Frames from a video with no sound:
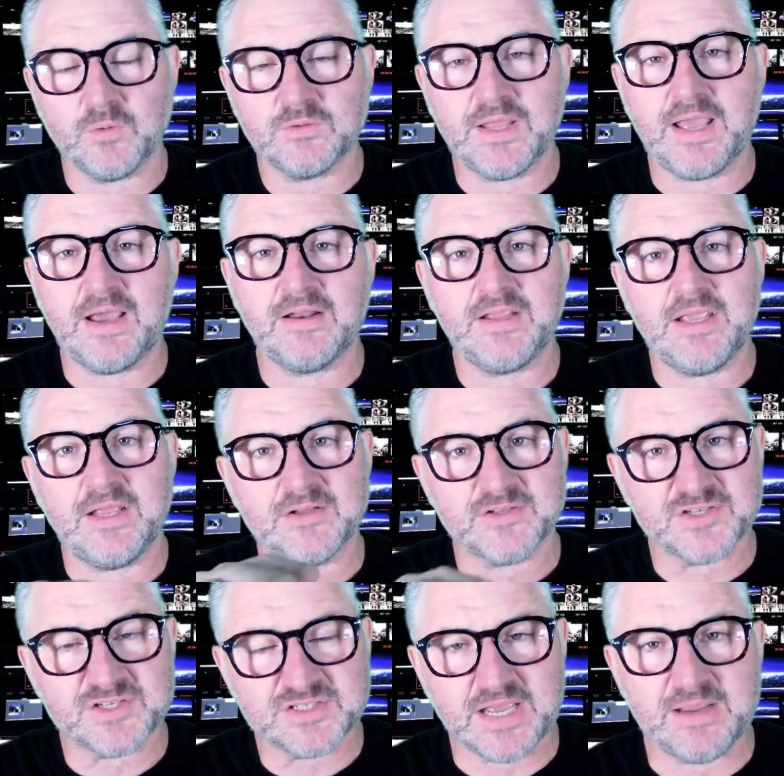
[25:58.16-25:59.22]
down again and
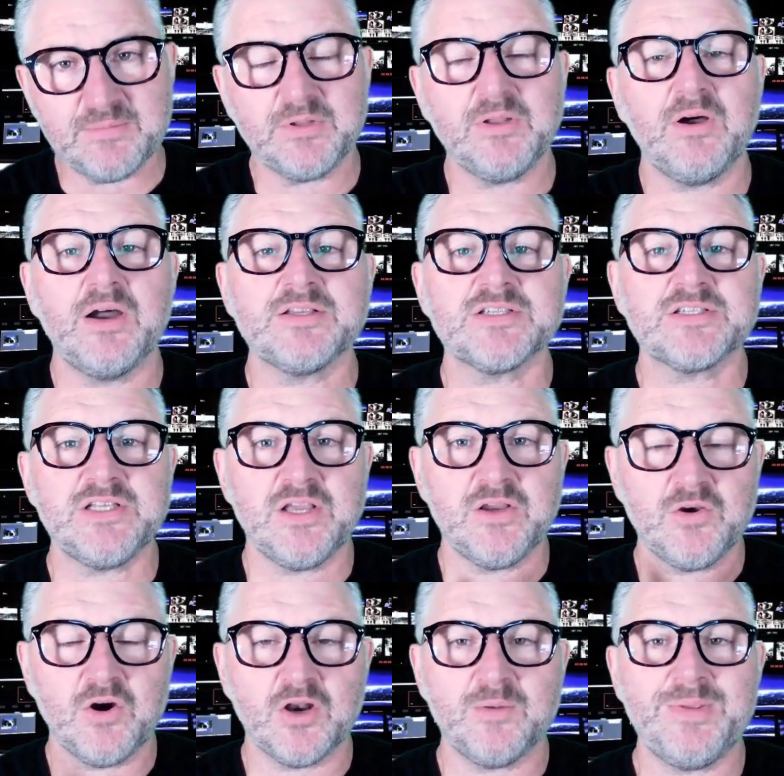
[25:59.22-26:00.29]
stabilize as the
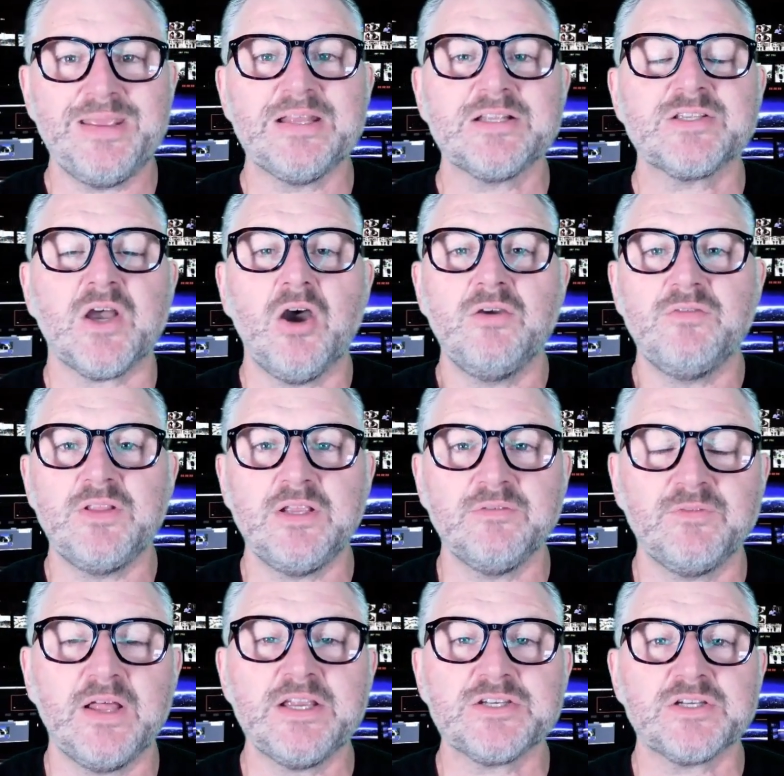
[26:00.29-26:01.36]
economy gets over the
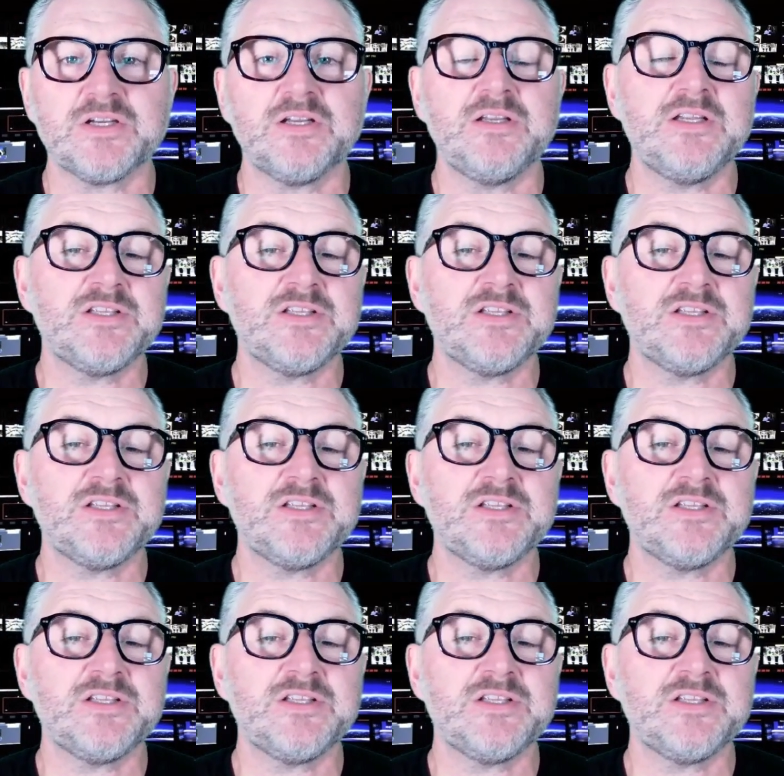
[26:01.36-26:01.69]
inflation and needs